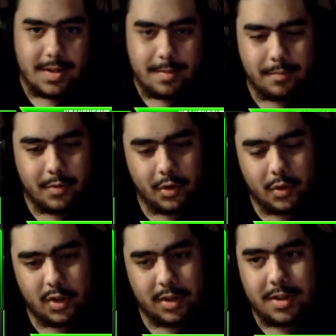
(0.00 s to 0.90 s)
Pretty
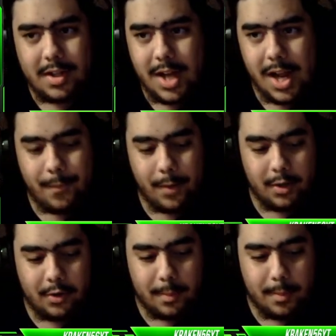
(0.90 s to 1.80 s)
good. And if I
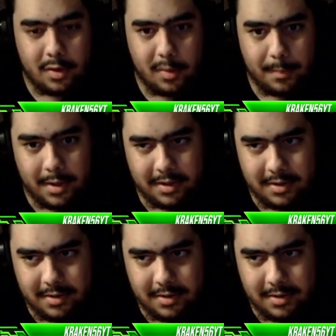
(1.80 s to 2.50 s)
use the missile button,